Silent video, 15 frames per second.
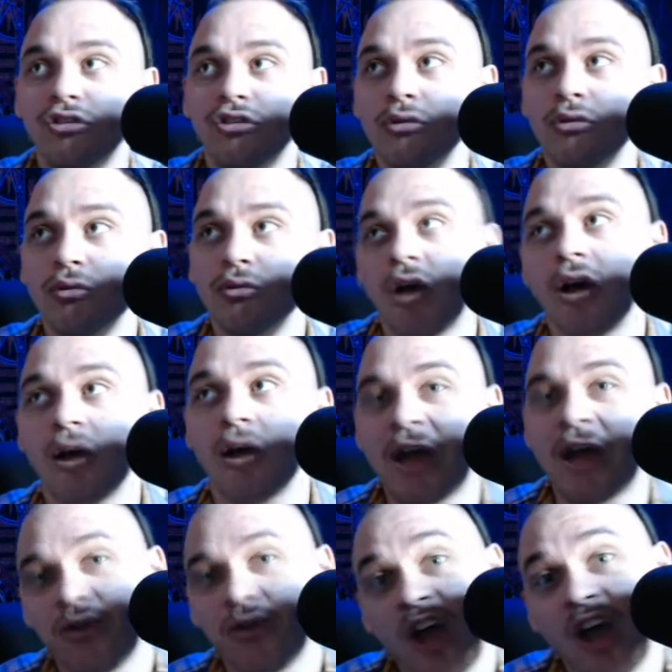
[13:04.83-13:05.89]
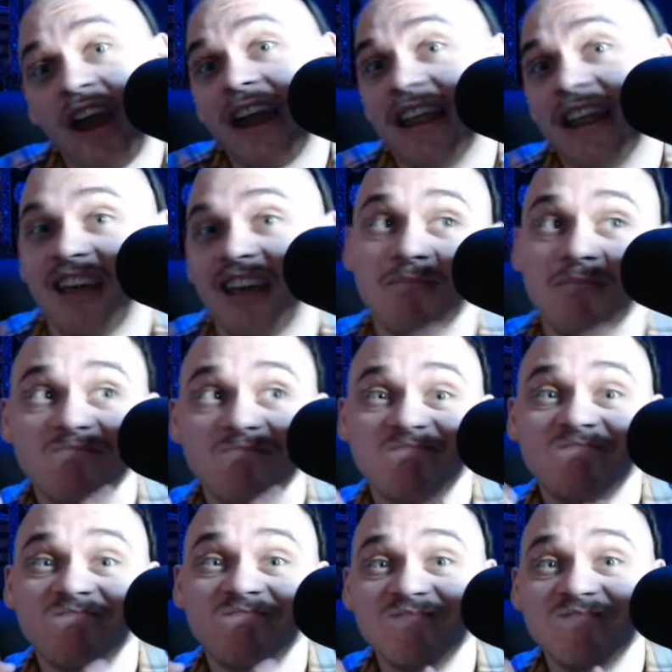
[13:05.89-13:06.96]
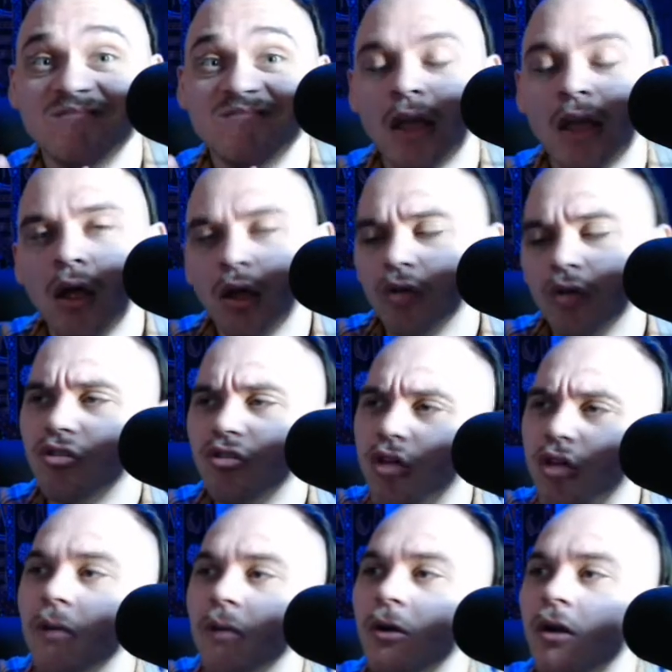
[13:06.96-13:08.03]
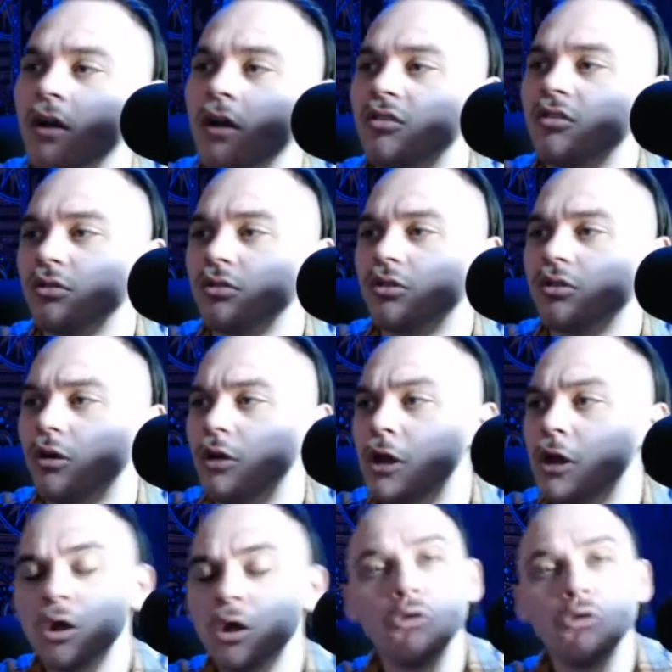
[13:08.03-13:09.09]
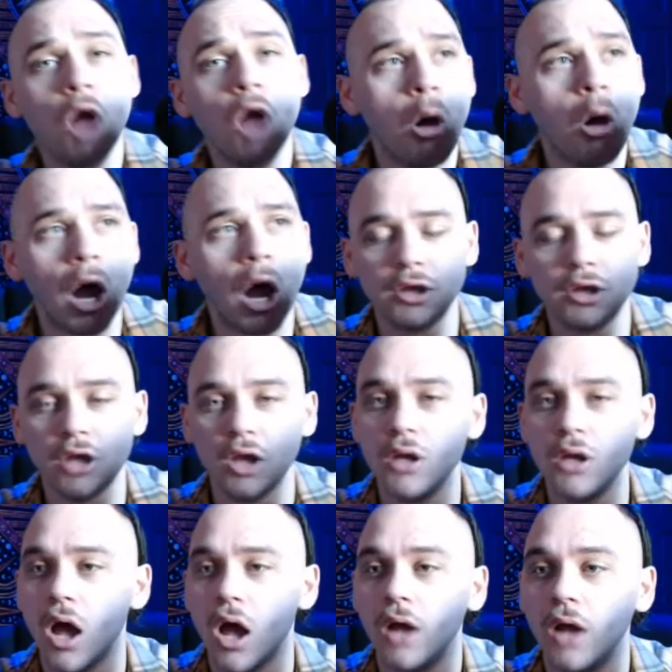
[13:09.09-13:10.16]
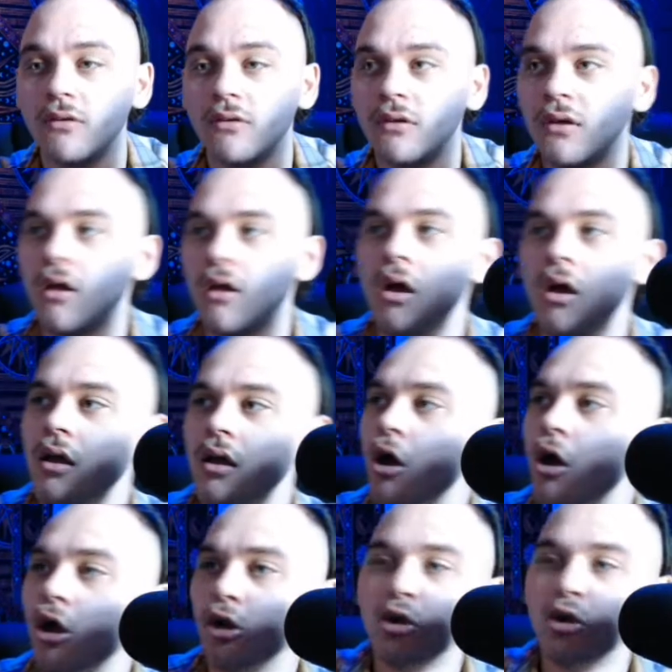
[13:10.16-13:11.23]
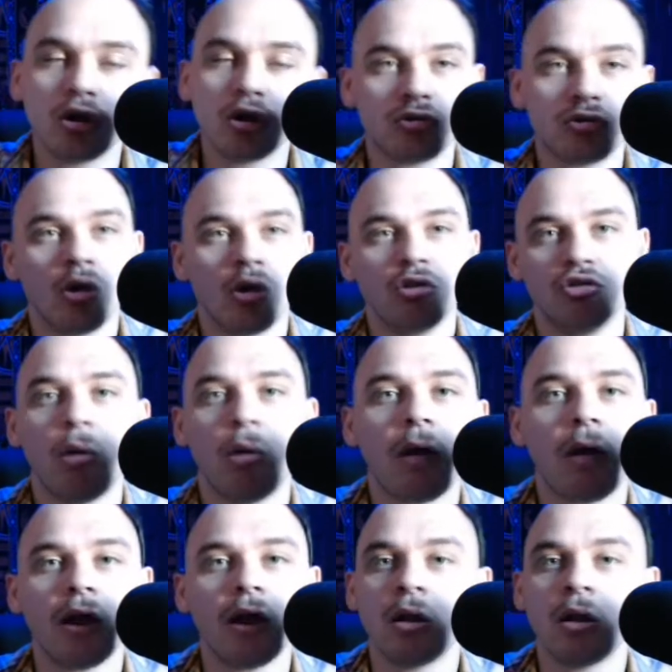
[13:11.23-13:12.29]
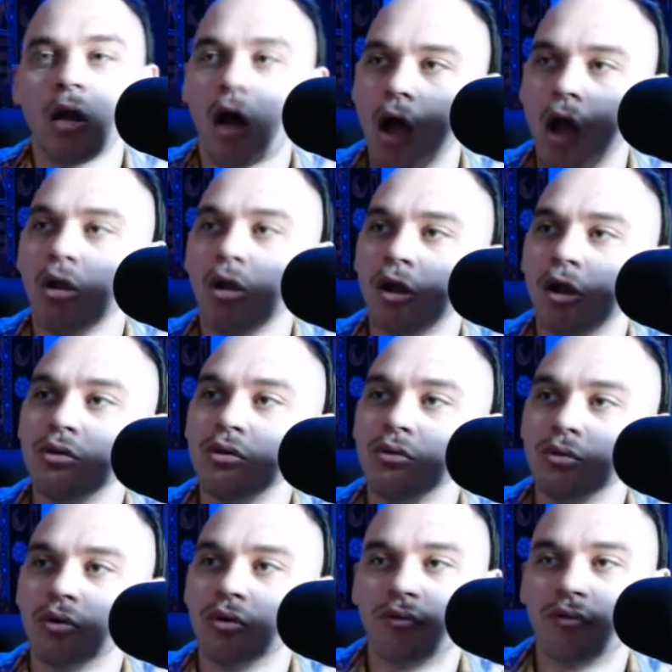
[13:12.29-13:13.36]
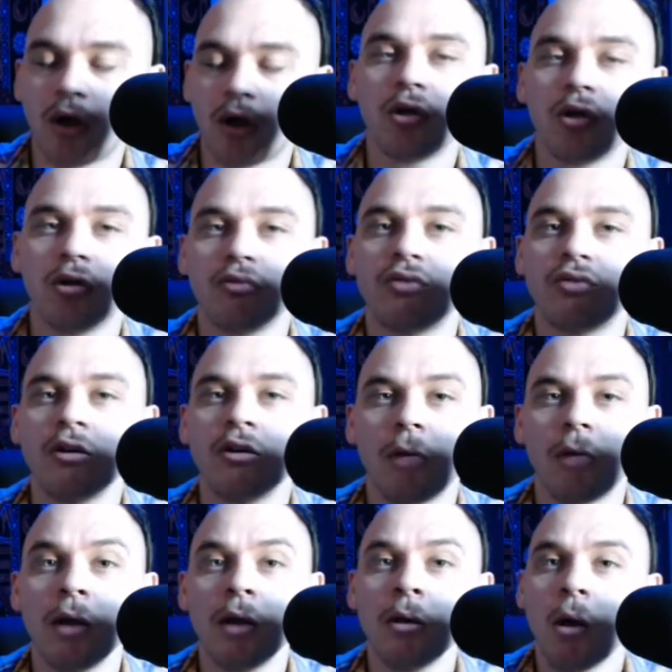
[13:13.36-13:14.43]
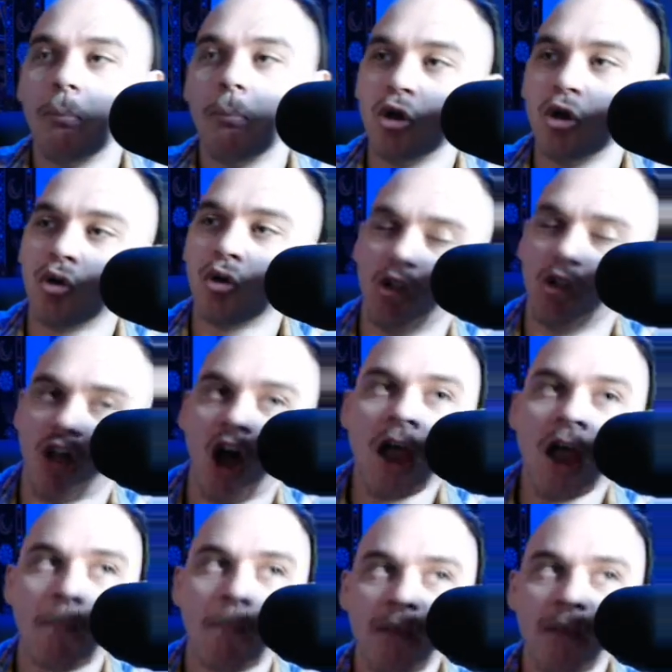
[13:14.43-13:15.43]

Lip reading: to talk about cutting them. Did you talk about cutting Social Security? No, I did not. Look, Joe Biden, I like you, you're a very good friend of mine, but you're a lying